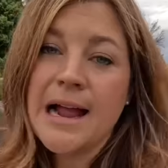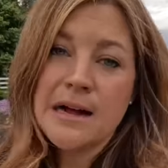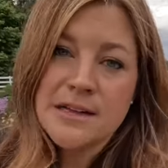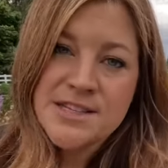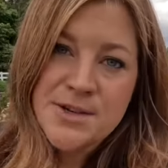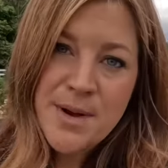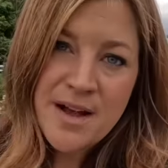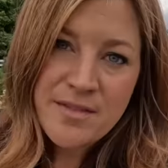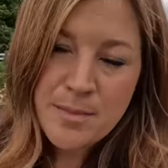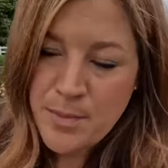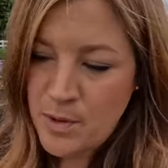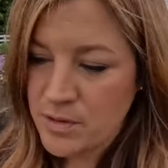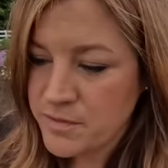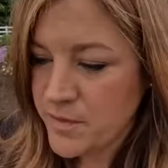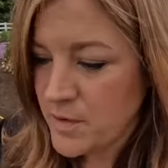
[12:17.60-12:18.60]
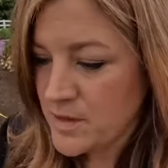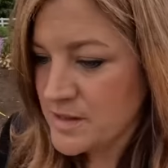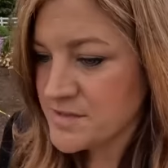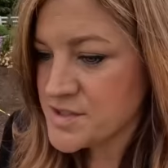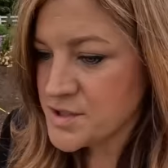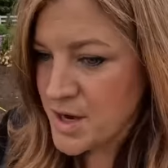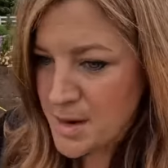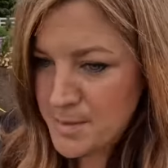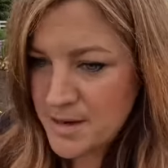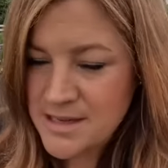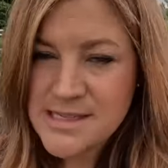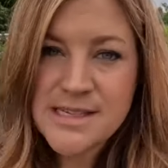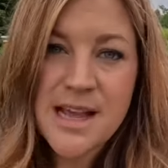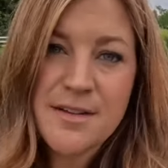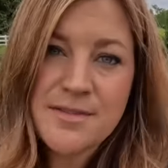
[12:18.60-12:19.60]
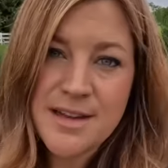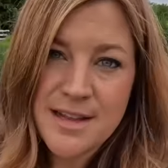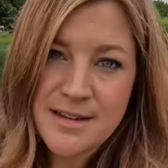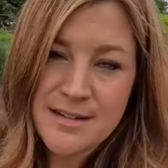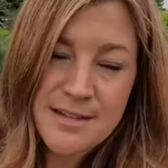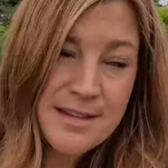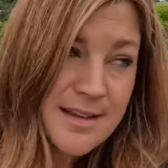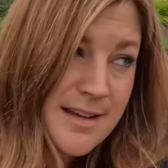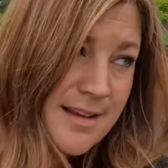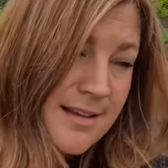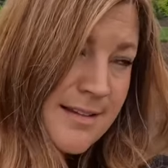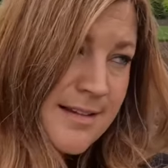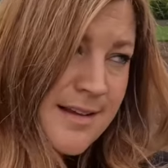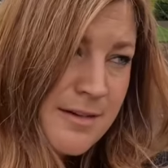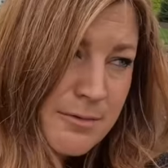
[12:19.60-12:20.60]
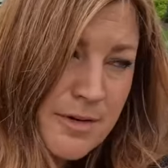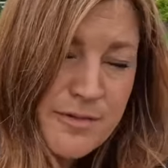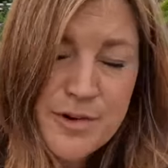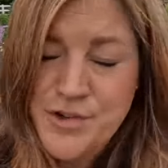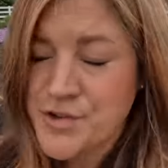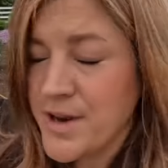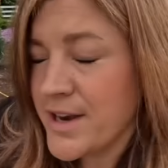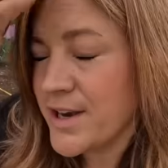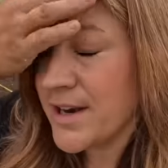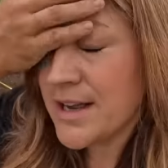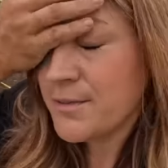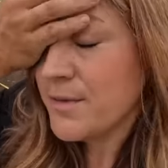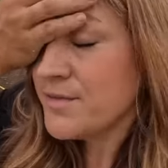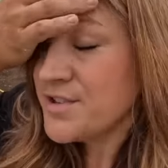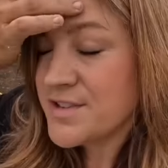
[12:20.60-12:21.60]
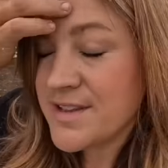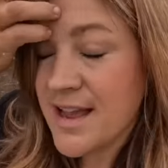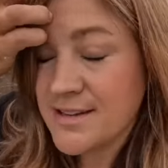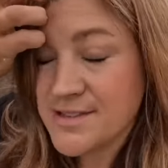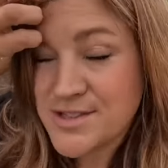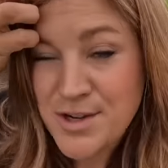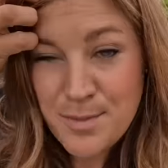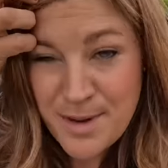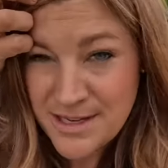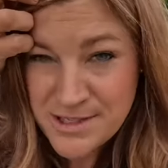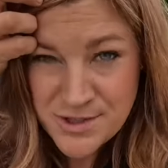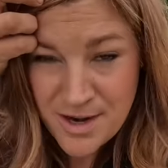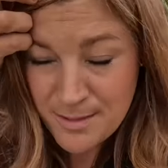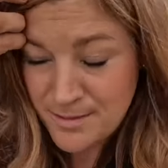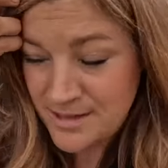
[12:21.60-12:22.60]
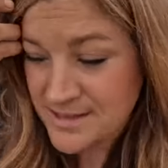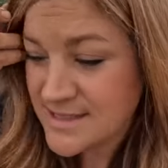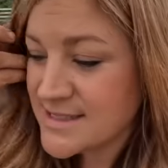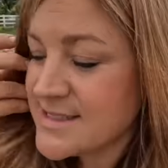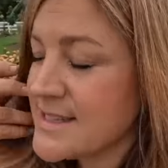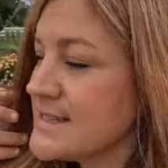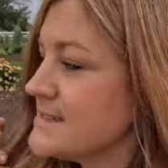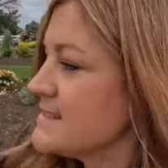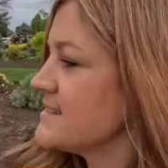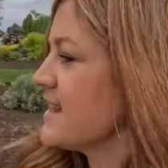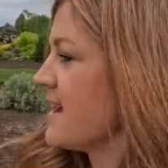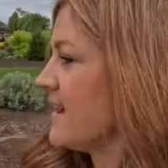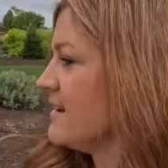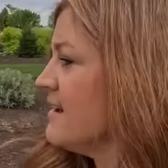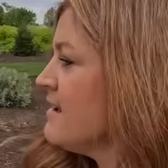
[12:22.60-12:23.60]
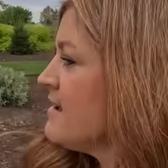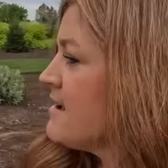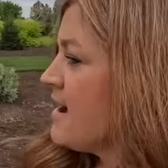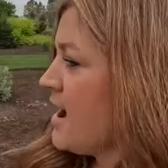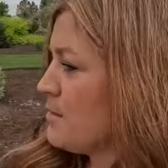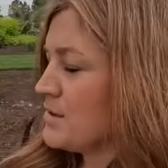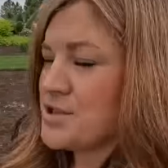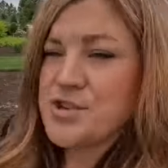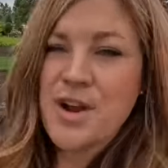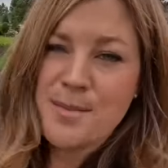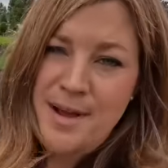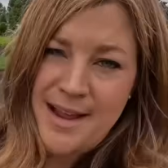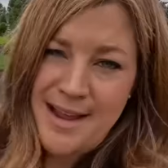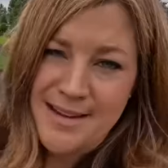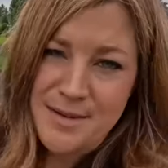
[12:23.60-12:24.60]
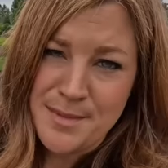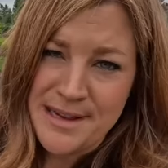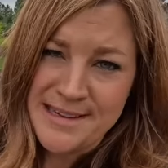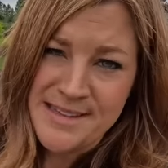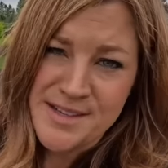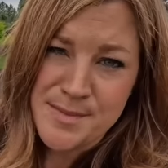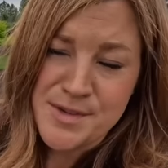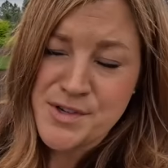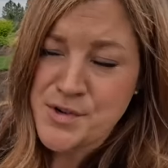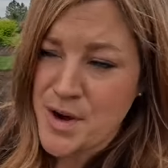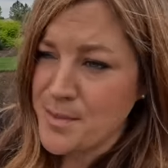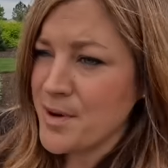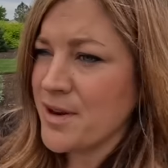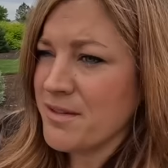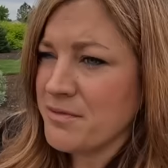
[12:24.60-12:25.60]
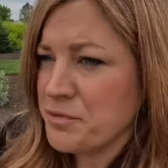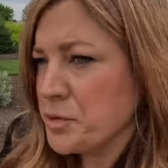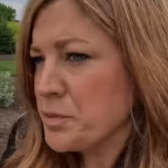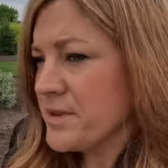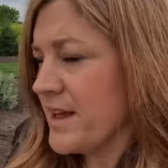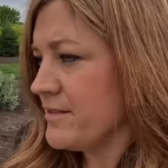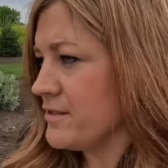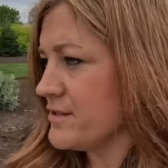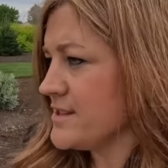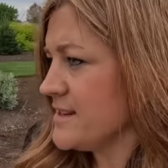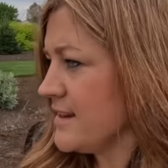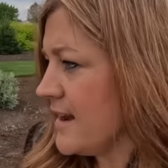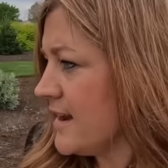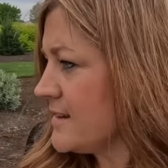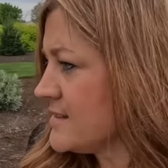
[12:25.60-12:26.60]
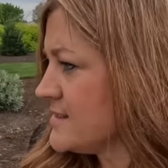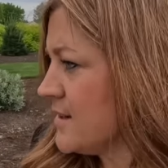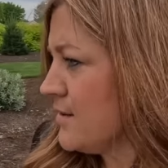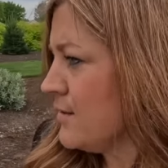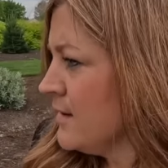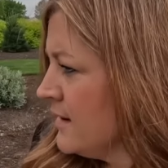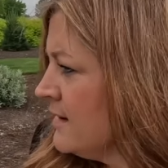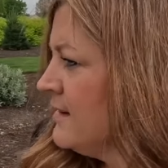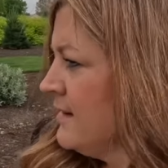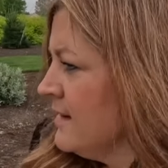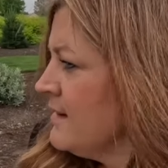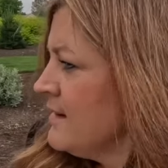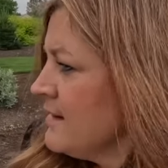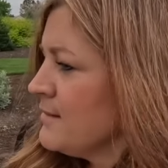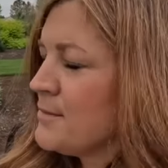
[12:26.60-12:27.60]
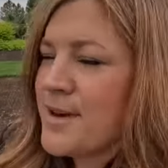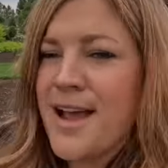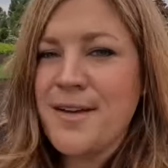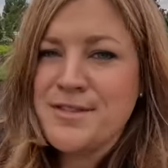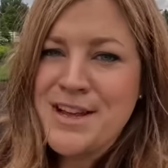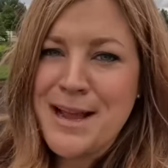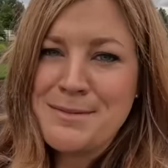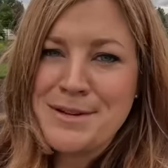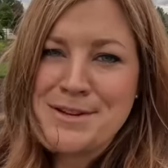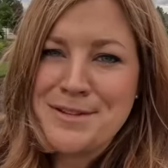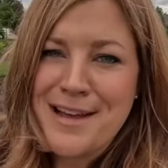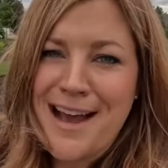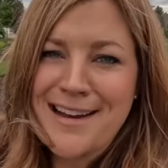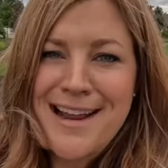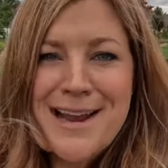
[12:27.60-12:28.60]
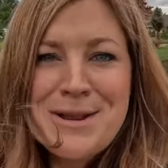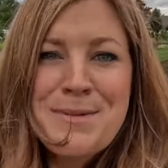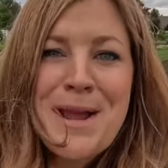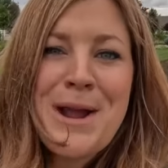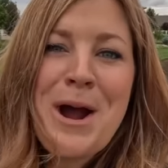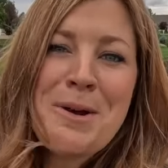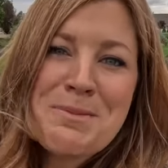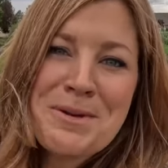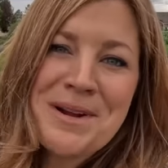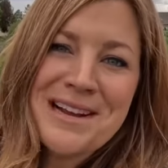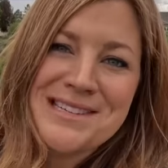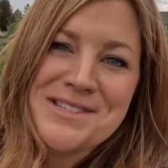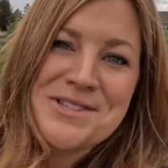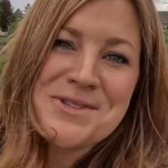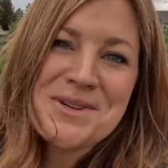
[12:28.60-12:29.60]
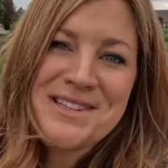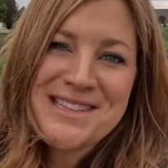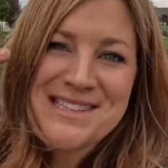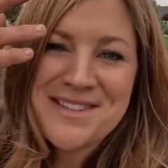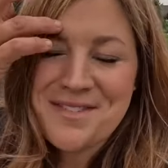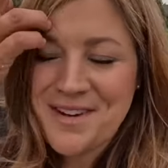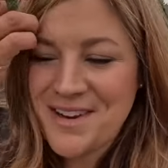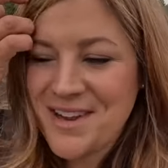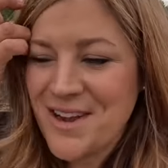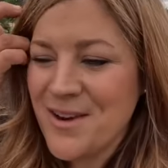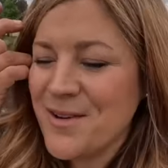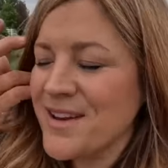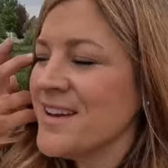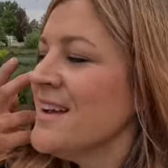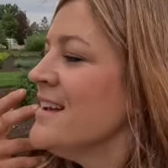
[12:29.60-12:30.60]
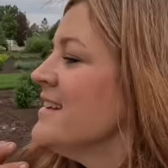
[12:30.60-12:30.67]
also have a bowl full of strawberries left in the refrigerator. We've just had so many strawberries, it's insane. I'm gonna try my hand at making some strawberry fruit leather today, so when I have time to do that. Anyway, hope you guys enjoyed this video and